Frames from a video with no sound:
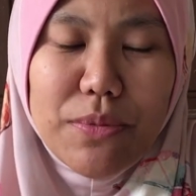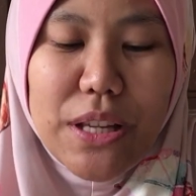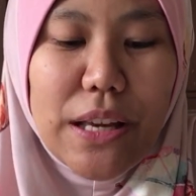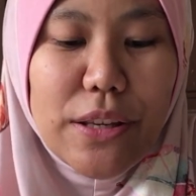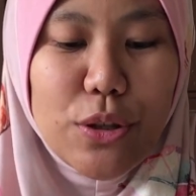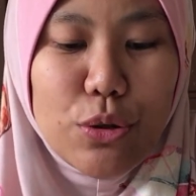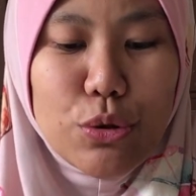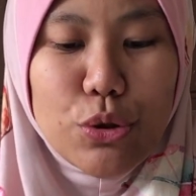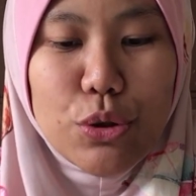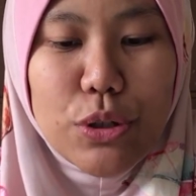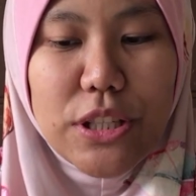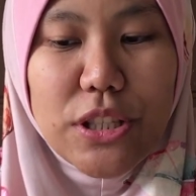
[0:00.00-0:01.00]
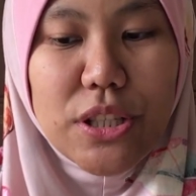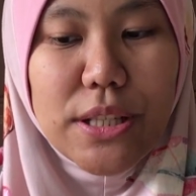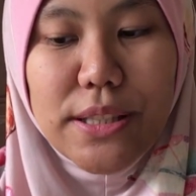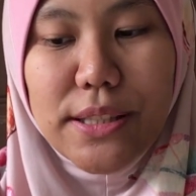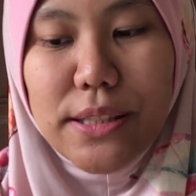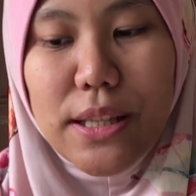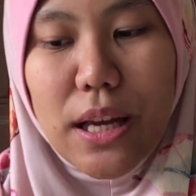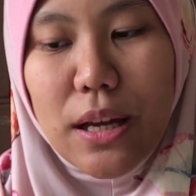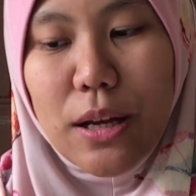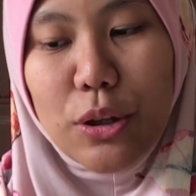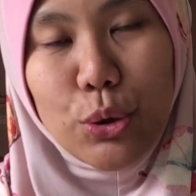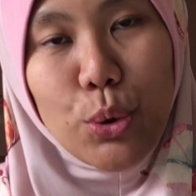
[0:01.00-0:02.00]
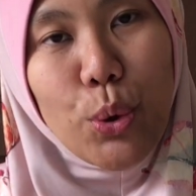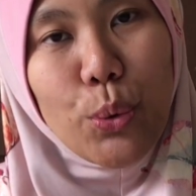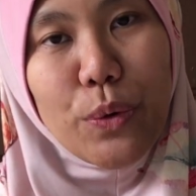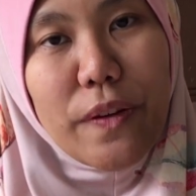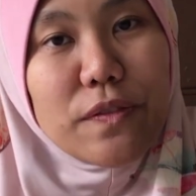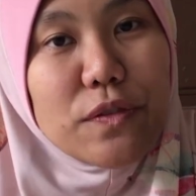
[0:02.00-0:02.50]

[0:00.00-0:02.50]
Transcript: I usually just go with